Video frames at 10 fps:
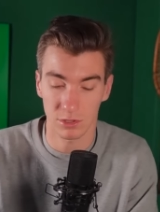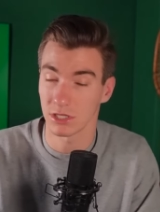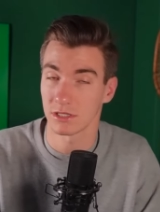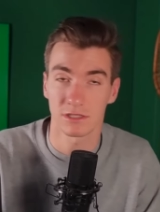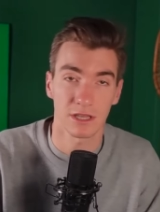
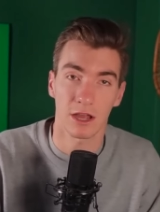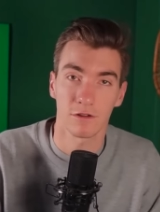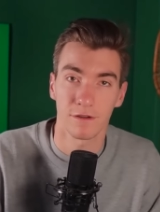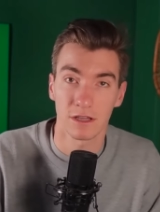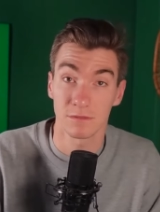which is a
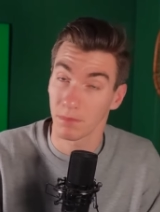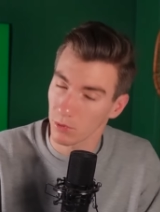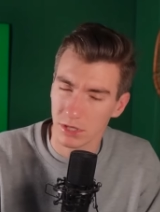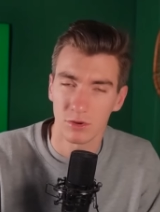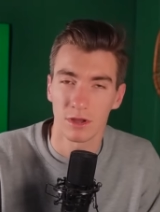sacrifice, but
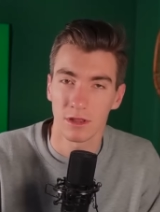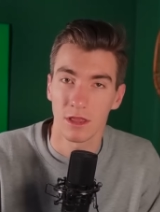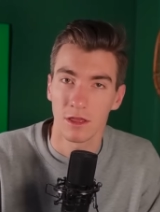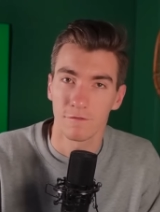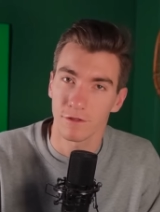we do it
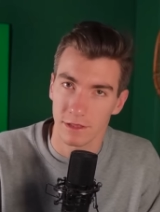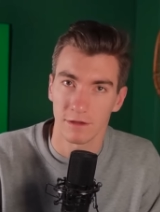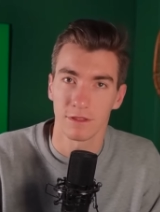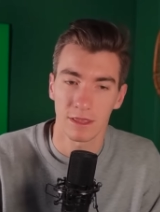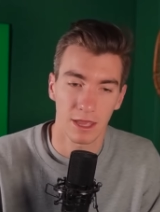for the
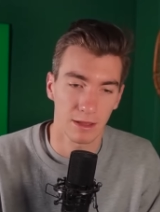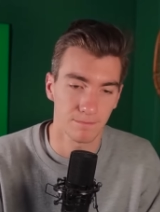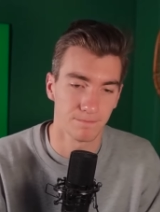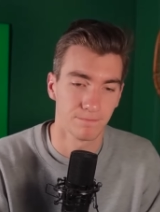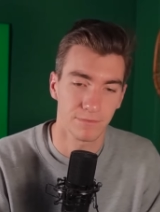love of the game.